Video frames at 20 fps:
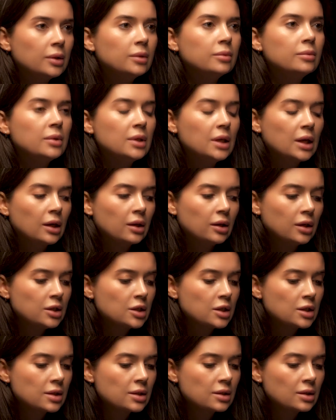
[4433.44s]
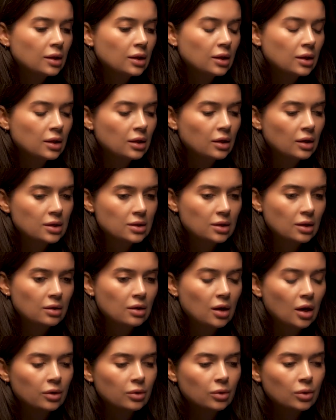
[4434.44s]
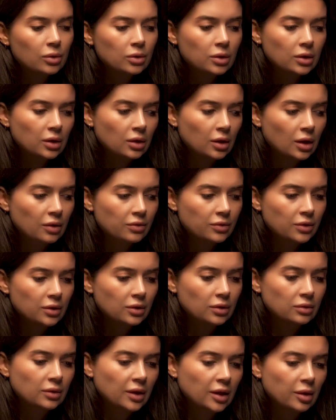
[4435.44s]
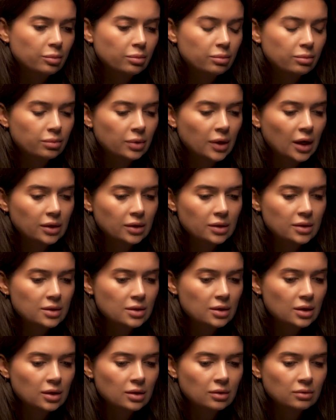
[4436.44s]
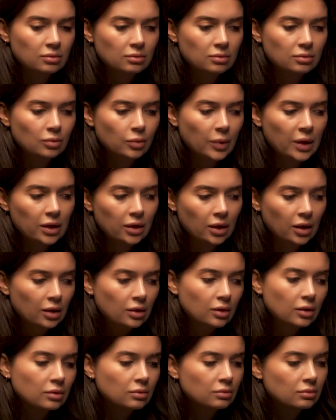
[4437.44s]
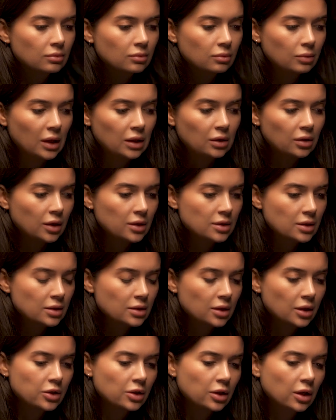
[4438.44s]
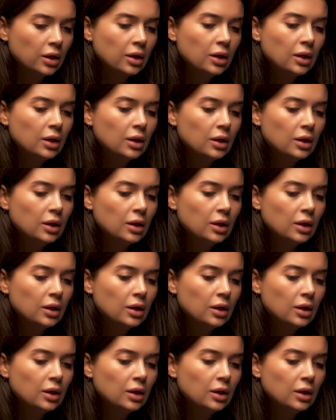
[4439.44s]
I think as I've gotten older and after like pregnancy and weight gain and weight loss, etc.,